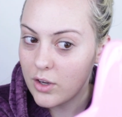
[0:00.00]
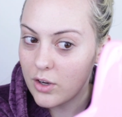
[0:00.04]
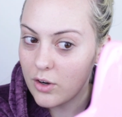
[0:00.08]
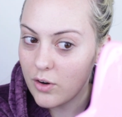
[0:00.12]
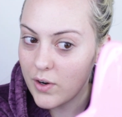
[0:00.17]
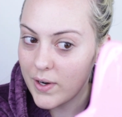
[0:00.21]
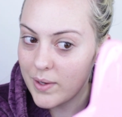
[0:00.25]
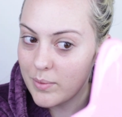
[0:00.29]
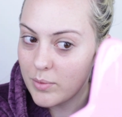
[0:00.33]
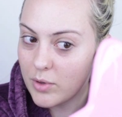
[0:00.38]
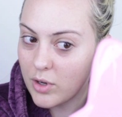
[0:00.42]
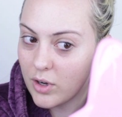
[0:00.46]

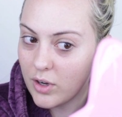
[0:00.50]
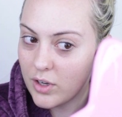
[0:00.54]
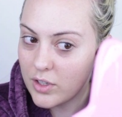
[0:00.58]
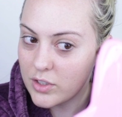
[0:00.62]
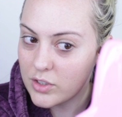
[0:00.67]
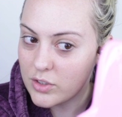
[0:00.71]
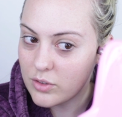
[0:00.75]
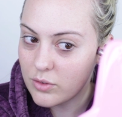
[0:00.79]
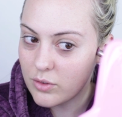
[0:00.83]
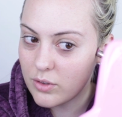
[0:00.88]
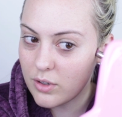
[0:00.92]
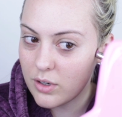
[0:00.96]
cream
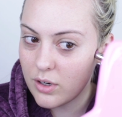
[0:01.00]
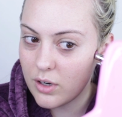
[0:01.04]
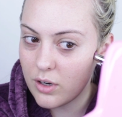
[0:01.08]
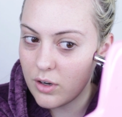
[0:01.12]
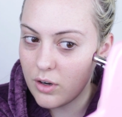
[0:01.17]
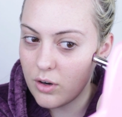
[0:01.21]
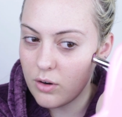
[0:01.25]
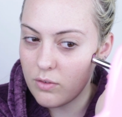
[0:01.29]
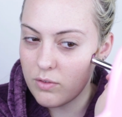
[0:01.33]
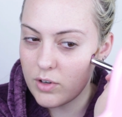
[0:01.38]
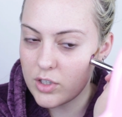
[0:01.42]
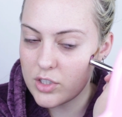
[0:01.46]

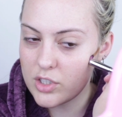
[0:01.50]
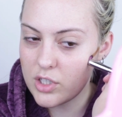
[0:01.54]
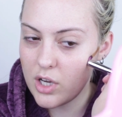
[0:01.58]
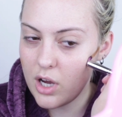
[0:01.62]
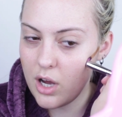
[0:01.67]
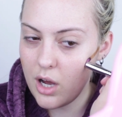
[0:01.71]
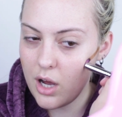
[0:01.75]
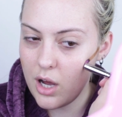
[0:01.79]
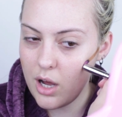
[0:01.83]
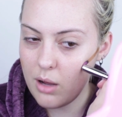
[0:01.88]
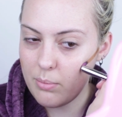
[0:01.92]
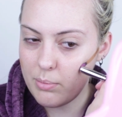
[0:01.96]
contour over
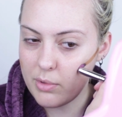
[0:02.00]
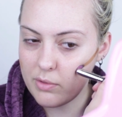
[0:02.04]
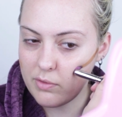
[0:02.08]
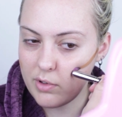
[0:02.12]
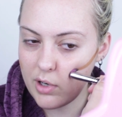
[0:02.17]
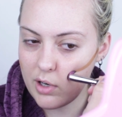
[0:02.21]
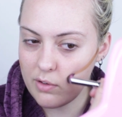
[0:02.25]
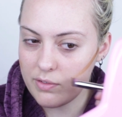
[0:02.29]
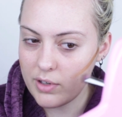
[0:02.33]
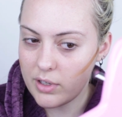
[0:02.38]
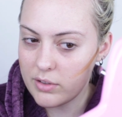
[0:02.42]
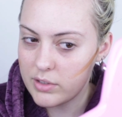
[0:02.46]
top of
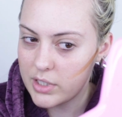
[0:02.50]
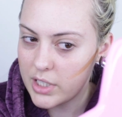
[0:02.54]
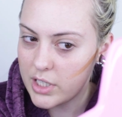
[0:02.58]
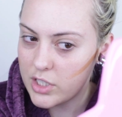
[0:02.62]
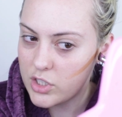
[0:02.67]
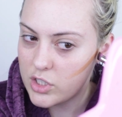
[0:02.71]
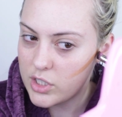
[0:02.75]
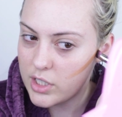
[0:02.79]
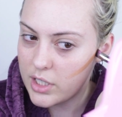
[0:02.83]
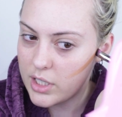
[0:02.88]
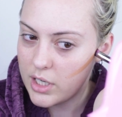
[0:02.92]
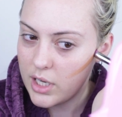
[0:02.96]
our
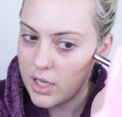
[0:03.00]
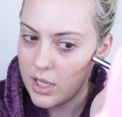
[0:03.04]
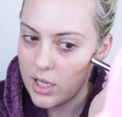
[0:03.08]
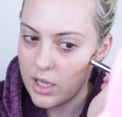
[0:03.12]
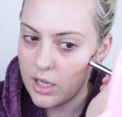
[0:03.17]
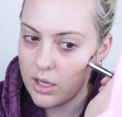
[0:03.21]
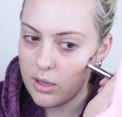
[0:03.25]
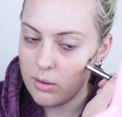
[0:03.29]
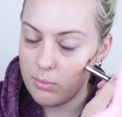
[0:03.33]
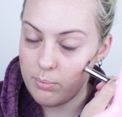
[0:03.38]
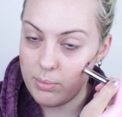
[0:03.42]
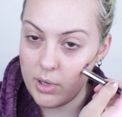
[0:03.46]
foundation.
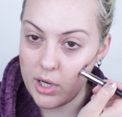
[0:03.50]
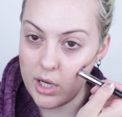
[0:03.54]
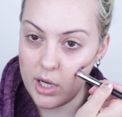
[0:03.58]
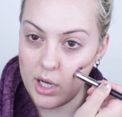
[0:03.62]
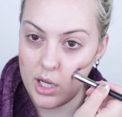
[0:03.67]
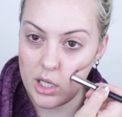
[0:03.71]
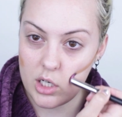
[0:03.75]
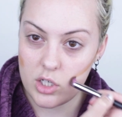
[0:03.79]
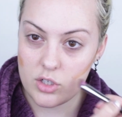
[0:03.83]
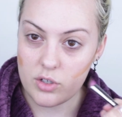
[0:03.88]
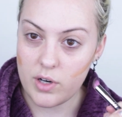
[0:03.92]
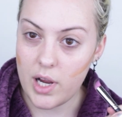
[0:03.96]
But
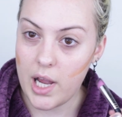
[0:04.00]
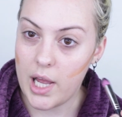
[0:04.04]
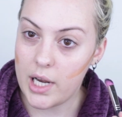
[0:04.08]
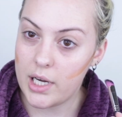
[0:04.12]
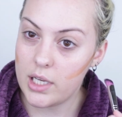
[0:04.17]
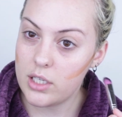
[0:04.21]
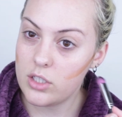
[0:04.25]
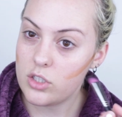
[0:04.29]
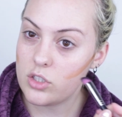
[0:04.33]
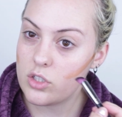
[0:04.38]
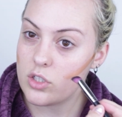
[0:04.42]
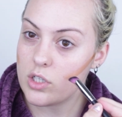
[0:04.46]
I tried
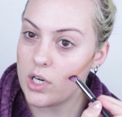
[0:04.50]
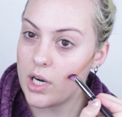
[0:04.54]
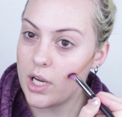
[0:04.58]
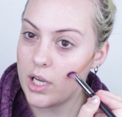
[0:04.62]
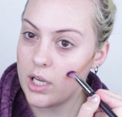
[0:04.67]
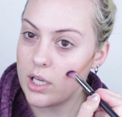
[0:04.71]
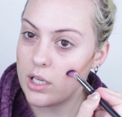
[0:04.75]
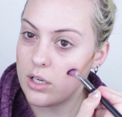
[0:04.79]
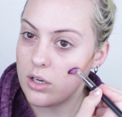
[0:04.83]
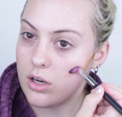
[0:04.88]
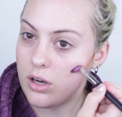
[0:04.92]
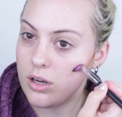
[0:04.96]
his
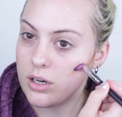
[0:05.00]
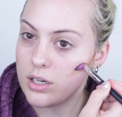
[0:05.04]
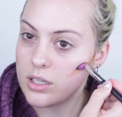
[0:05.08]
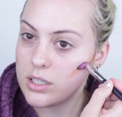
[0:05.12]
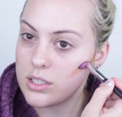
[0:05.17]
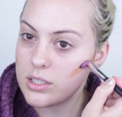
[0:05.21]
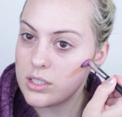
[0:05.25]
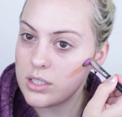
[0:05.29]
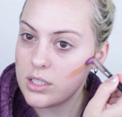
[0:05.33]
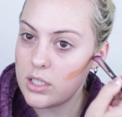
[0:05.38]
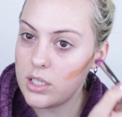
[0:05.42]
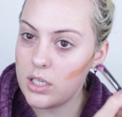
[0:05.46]
trick, and
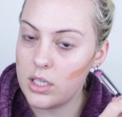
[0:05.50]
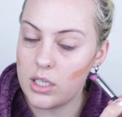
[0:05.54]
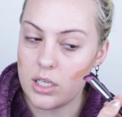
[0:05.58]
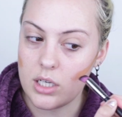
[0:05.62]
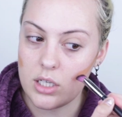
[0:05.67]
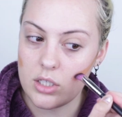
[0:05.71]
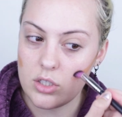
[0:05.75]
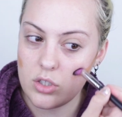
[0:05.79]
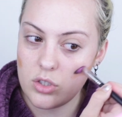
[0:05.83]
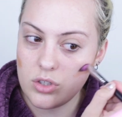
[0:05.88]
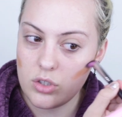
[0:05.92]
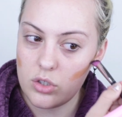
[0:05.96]
honestly, it
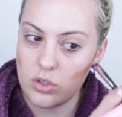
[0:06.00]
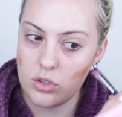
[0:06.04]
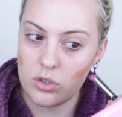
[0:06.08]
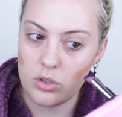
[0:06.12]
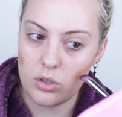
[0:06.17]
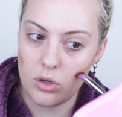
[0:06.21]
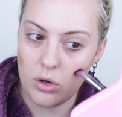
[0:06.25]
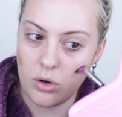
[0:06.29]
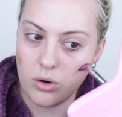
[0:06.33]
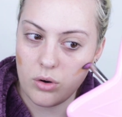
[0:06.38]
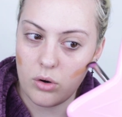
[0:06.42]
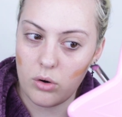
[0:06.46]
is
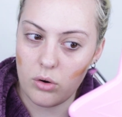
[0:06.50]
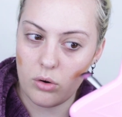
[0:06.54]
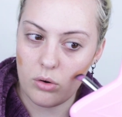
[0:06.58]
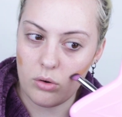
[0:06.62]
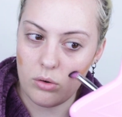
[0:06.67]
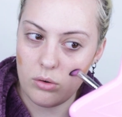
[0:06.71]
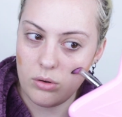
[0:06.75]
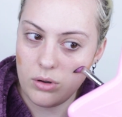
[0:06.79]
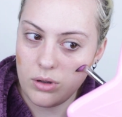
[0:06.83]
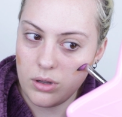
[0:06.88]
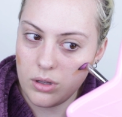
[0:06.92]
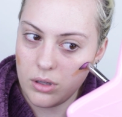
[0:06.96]

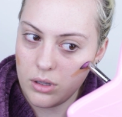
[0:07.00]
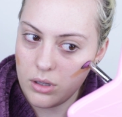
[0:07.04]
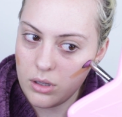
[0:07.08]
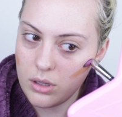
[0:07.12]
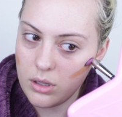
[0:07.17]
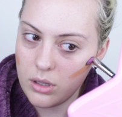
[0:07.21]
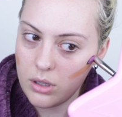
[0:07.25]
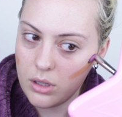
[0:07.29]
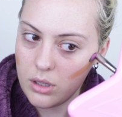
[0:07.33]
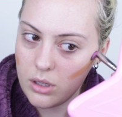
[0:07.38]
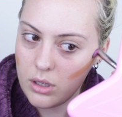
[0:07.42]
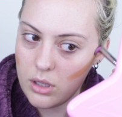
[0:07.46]
so
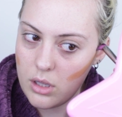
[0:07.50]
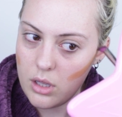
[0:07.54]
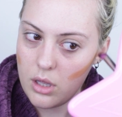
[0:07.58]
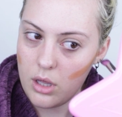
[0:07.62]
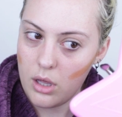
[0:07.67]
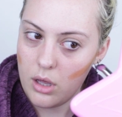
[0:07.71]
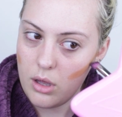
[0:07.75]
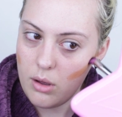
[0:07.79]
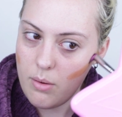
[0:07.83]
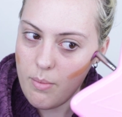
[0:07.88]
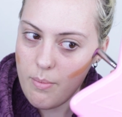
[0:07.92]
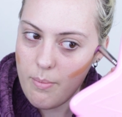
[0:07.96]

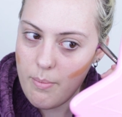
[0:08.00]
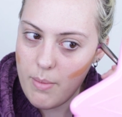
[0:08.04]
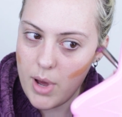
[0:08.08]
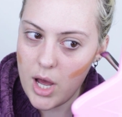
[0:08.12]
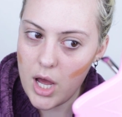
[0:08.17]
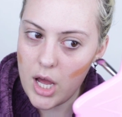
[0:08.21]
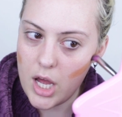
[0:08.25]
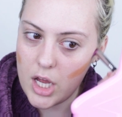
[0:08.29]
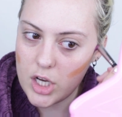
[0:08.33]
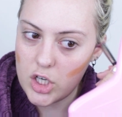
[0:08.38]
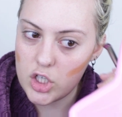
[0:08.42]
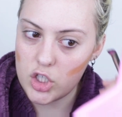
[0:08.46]

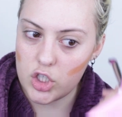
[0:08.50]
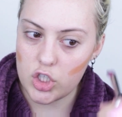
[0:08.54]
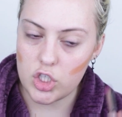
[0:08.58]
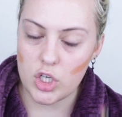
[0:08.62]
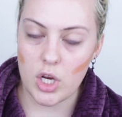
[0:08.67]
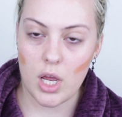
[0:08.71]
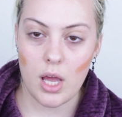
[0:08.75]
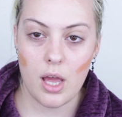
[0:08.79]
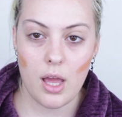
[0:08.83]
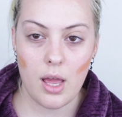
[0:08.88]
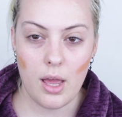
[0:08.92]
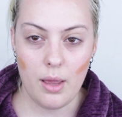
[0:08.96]

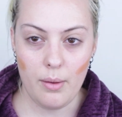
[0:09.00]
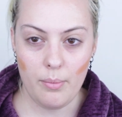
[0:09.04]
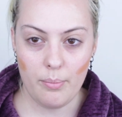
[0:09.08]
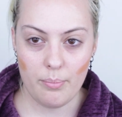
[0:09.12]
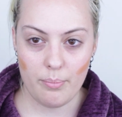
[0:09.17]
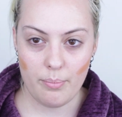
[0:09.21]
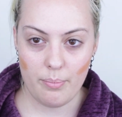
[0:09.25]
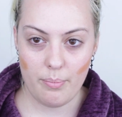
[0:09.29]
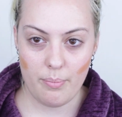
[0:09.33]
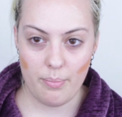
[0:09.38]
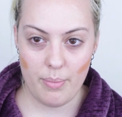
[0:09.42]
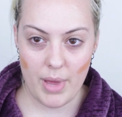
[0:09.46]
much
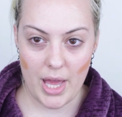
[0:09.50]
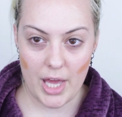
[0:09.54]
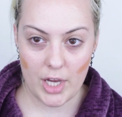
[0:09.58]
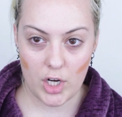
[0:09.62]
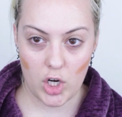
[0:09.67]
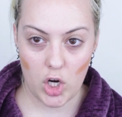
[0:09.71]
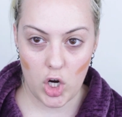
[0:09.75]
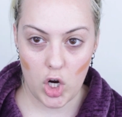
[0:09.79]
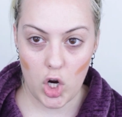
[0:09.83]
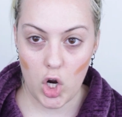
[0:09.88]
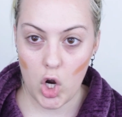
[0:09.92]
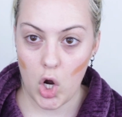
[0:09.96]

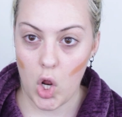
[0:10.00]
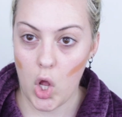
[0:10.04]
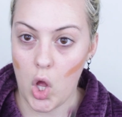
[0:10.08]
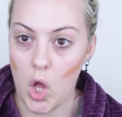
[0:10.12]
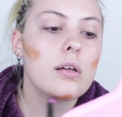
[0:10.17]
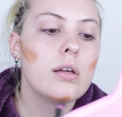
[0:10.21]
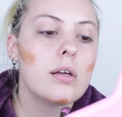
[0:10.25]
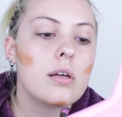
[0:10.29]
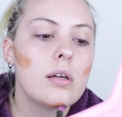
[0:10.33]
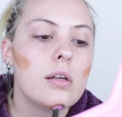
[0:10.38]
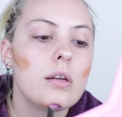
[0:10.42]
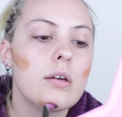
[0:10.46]
better.
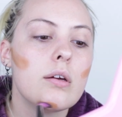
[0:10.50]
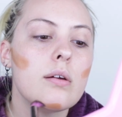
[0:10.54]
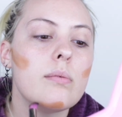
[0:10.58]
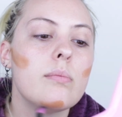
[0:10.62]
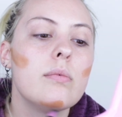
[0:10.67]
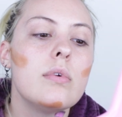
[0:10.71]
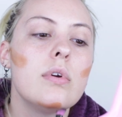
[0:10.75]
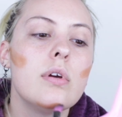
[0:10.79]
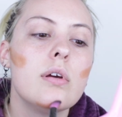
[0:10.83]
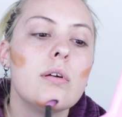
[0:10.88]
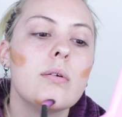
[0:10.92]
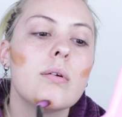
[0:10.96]

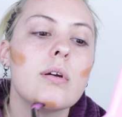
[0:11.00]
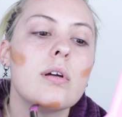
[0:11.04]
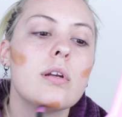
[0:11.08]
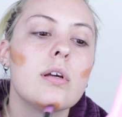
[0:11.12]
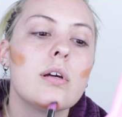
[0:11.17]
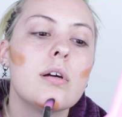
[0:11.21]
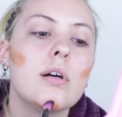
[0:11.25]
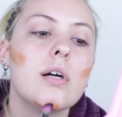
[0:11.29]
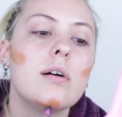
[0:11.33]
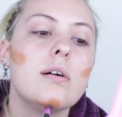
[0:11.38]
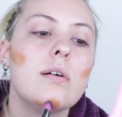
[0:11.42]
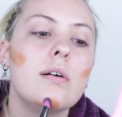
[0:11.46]
I'm gonna
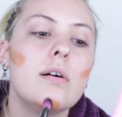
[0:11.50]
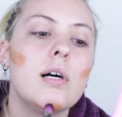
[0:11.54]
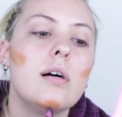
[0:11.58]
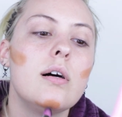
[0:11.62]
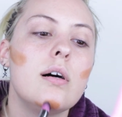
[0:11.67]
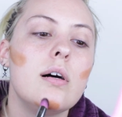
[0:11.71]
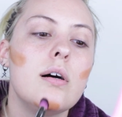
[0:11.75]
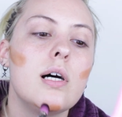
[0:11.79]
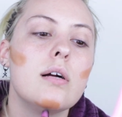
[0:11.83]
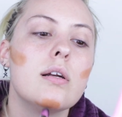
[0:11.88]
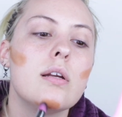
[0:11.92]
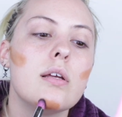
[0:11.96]
go
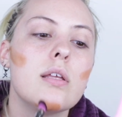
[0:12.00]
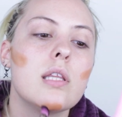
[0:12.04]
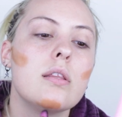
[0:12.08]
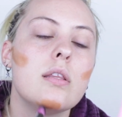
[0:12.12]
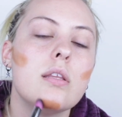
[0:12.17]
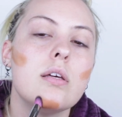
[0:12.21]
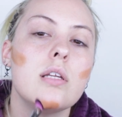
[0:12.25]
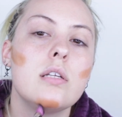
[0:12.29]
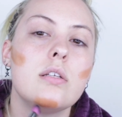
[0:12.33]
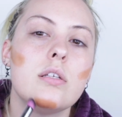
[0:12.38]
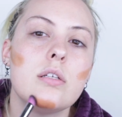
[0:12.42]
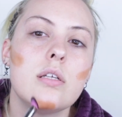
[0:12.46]
on
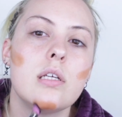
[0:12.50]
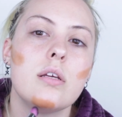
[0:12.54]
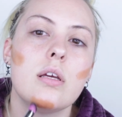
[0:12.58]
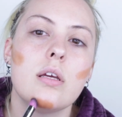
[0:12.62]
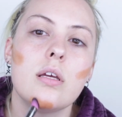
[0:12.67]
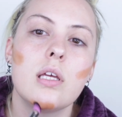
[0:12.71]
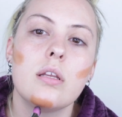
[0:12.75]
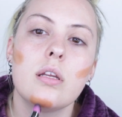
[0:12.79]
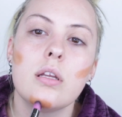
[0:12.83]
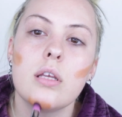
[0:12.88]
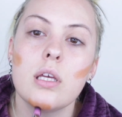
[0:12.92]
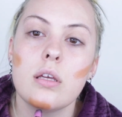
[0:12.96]
the
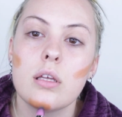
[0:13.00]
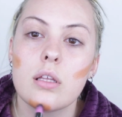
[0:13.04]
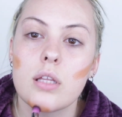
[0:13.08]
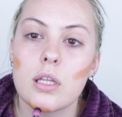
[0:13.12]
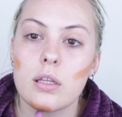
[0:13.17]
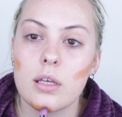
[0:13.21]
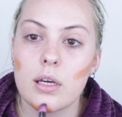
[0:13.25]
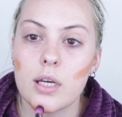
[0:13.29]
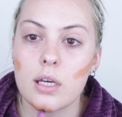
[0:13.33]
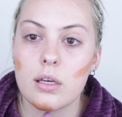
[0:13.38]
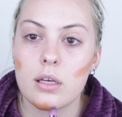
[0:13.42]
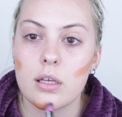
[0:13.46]
chin
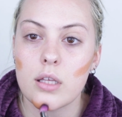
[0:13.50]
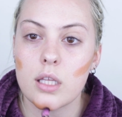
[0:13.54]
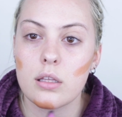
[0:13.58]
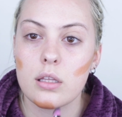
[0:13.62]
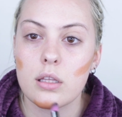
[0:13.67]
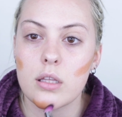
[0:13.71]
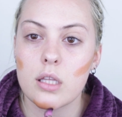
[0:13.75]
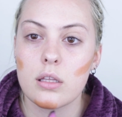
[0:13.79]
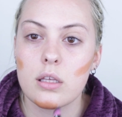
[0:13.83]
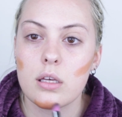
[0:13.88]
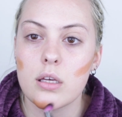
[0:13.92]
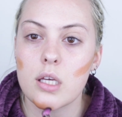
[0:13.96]
like
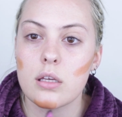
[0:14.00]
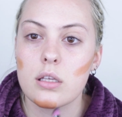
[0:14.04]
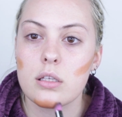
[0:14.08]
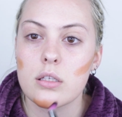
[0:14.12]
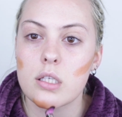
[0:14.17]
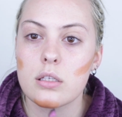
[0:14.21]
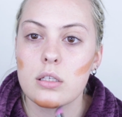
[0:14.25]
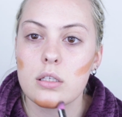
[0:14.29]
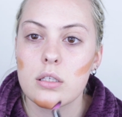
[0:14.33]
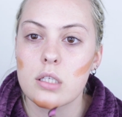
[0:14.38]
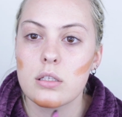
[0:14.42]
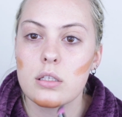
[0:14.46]

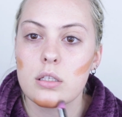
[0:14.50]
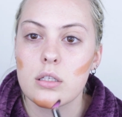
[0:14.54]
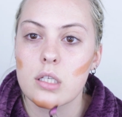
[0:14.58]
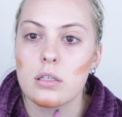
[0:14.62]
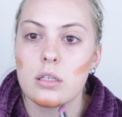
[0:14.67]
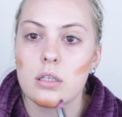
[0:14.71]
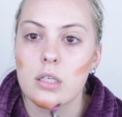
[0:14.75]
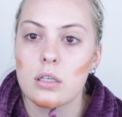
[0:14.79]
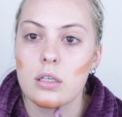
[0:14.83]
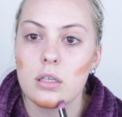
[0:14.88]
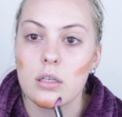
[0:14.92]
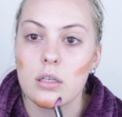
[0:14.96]
this.